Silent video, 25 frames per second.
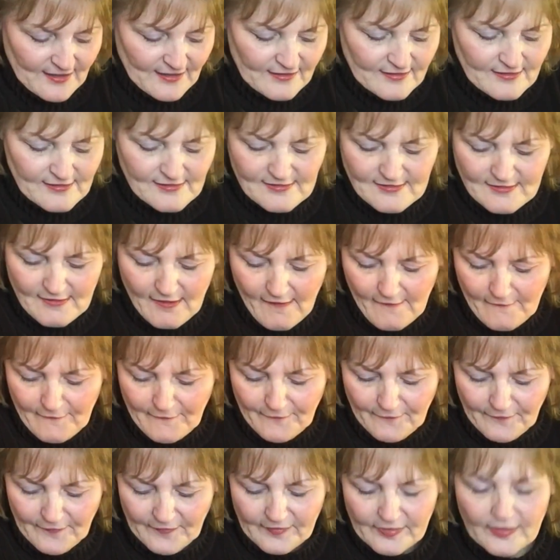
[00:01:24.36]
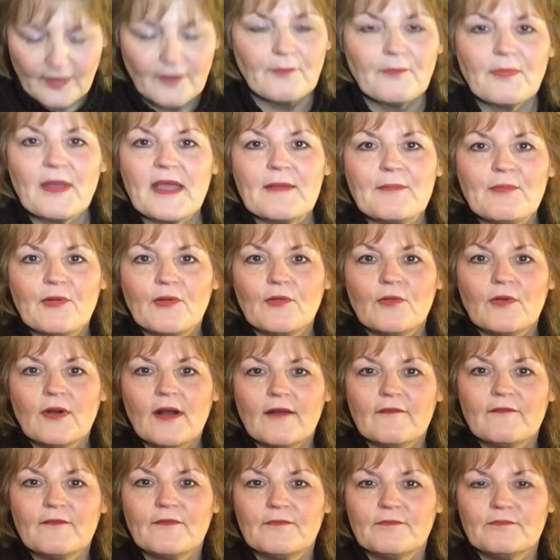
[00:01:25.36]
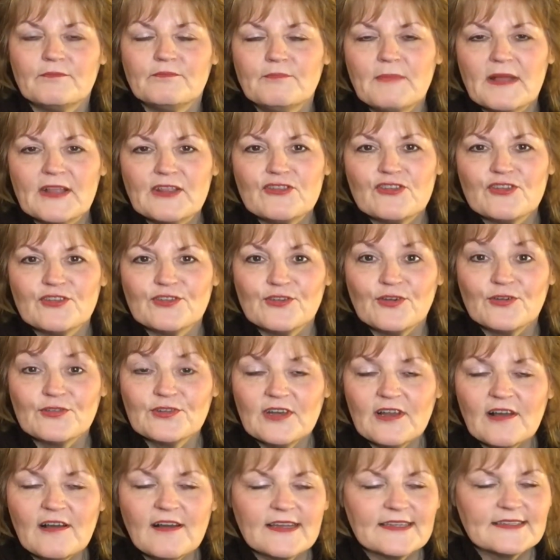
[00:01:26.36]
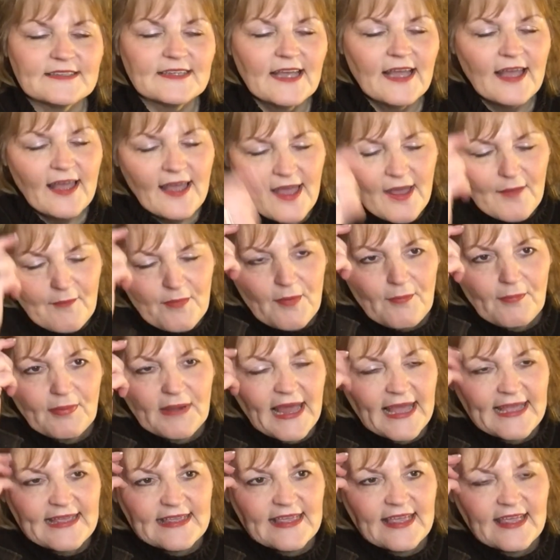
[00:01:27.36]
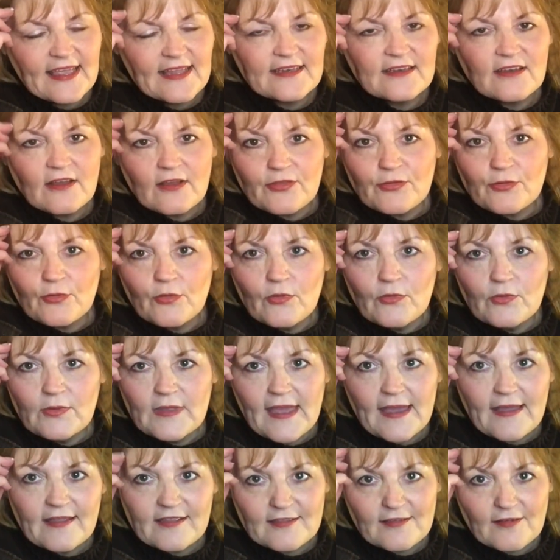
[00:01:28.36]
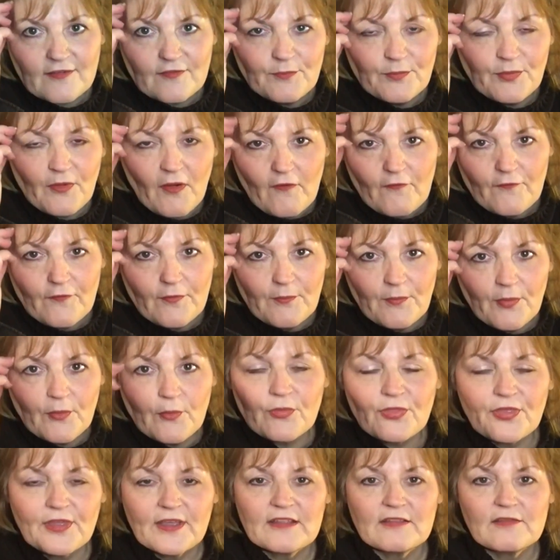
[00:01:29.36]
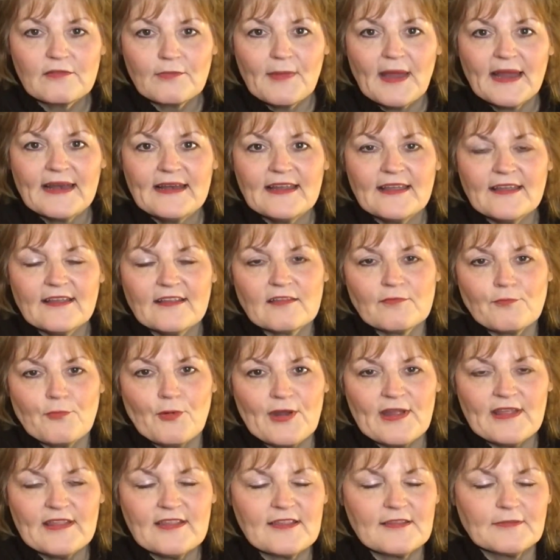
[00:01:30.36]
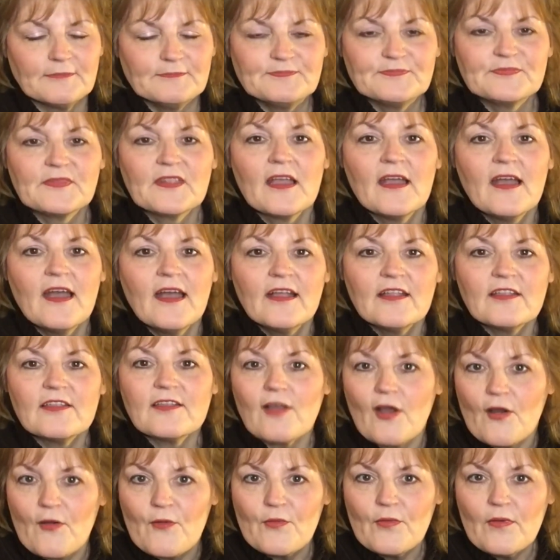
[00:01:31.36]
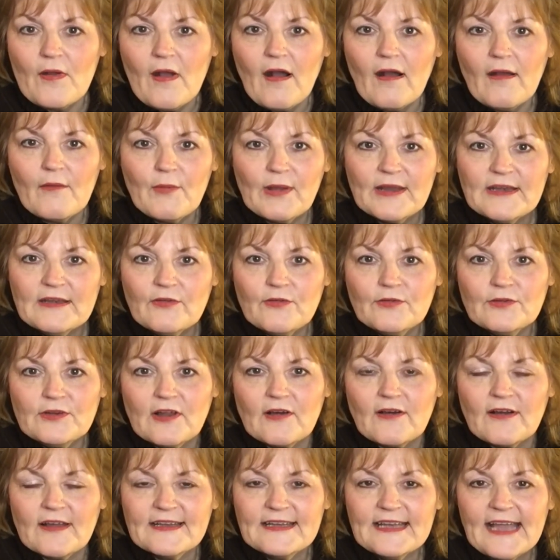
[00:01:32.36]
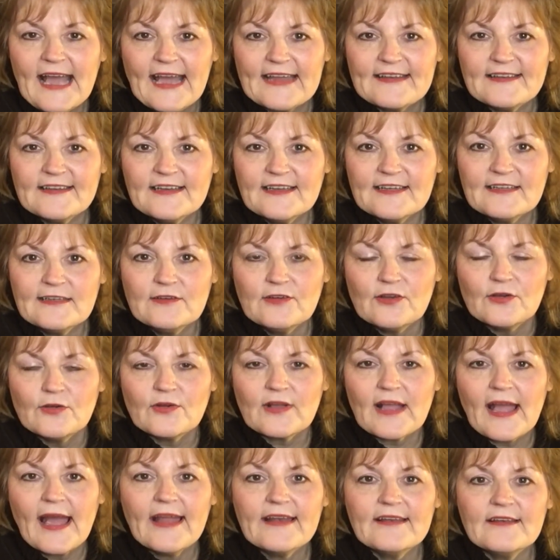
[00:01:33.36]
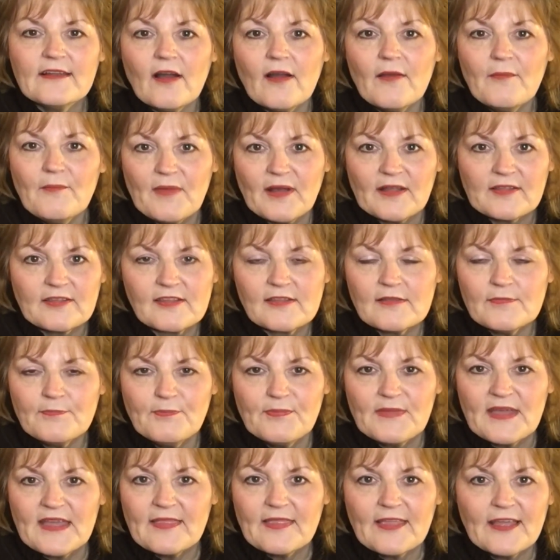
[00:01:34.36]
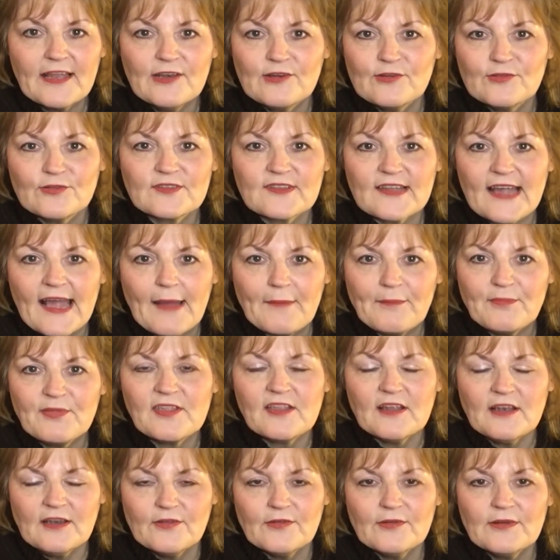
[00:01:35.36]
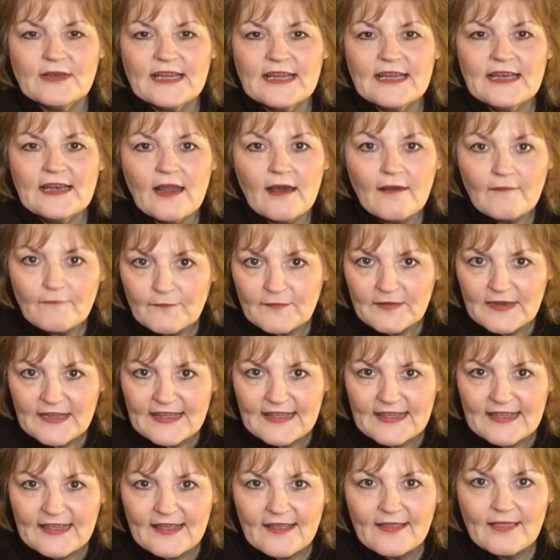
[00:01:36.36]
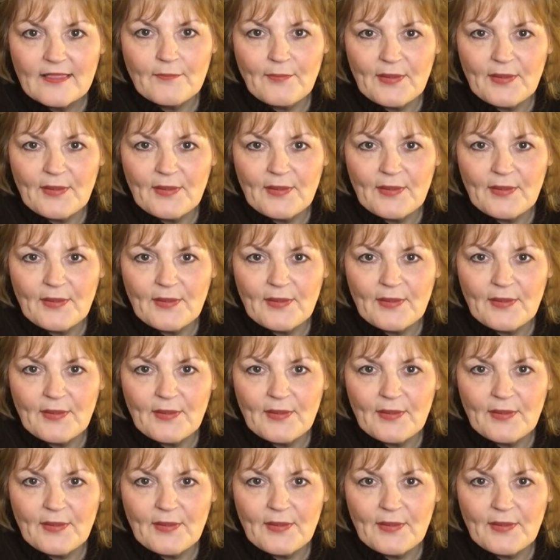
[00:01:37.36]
stuff that people have mentioned online. But Blankitten, I thought, oh yes, I've often bought things from AliExpress. So I went online, had a little look, and I must admit they looked absolutely lovely in the